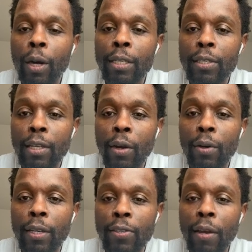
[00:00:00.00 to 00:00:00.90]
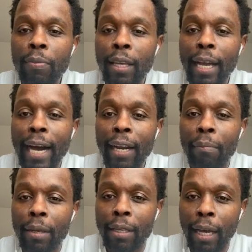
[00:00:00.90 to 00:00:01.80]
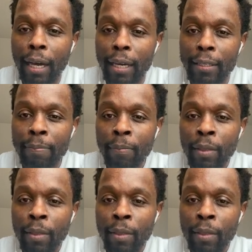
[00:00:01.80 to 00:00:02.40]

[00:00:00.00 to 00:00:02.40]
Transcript: where I just like, okay, something gotta be done.